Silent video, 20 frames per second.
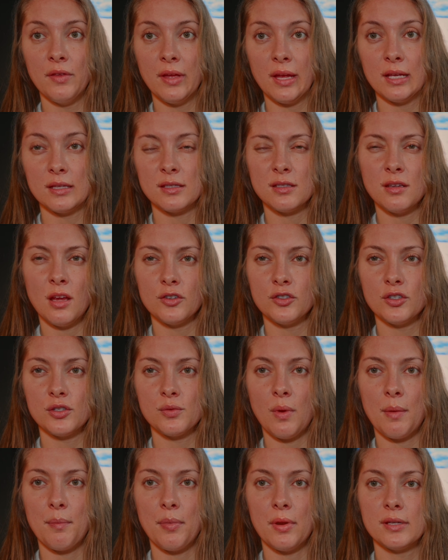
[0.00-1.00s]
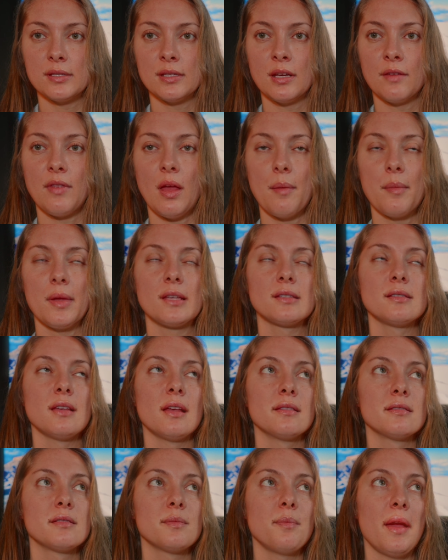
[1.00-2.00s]
Like it's not just one person, if that makes
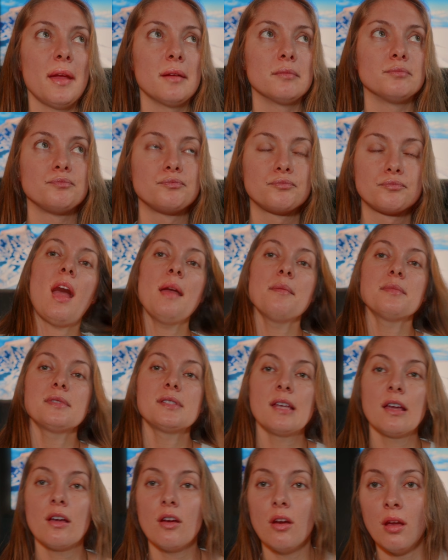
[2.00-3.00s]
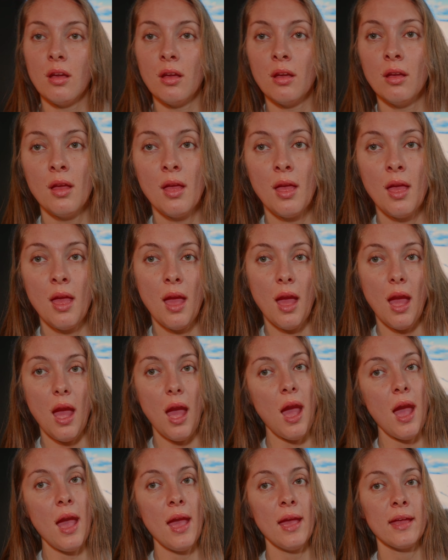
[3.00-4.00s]
sense. But I'm single.
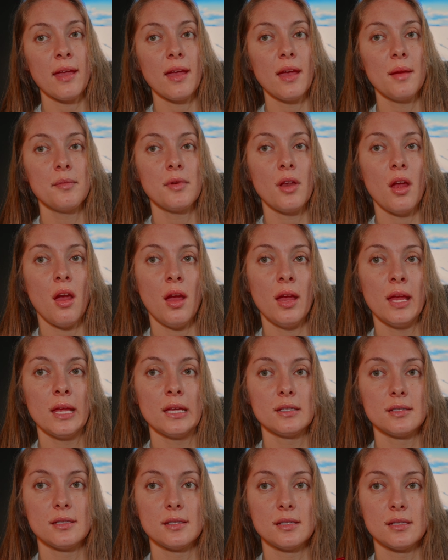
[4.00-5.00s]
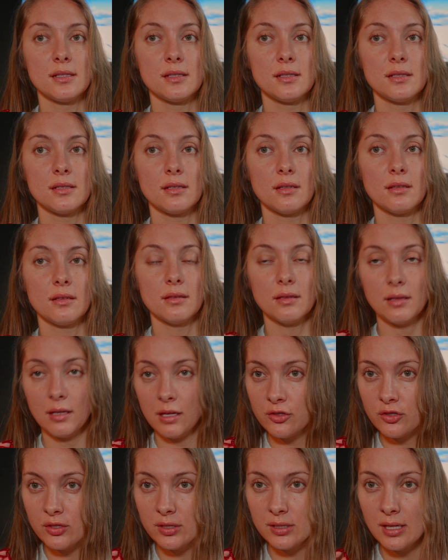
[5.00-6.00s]
I am not
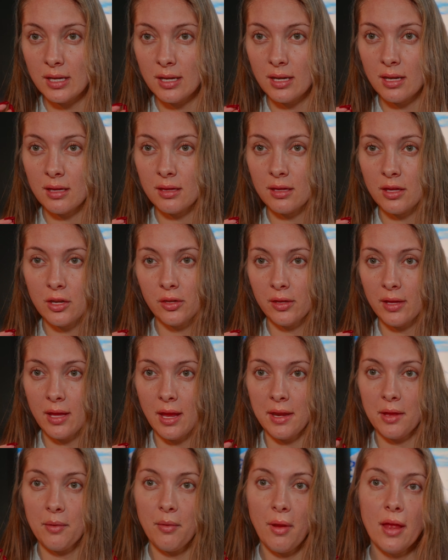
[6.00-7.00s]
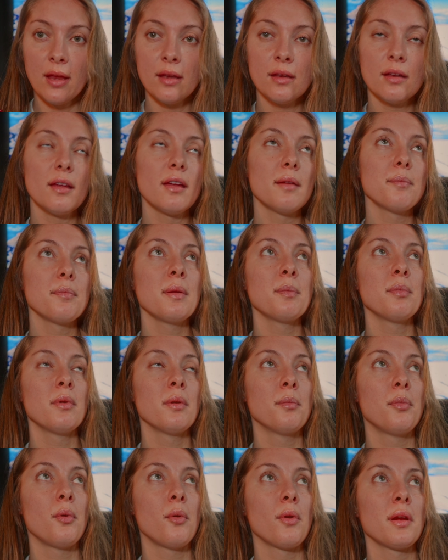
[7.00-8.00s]
interested in literally anyone.
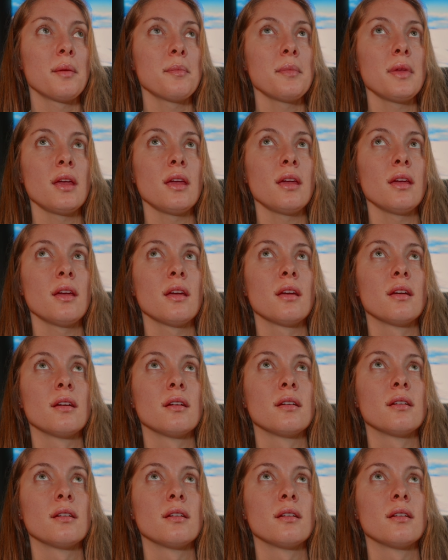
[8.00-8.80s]
People bore me.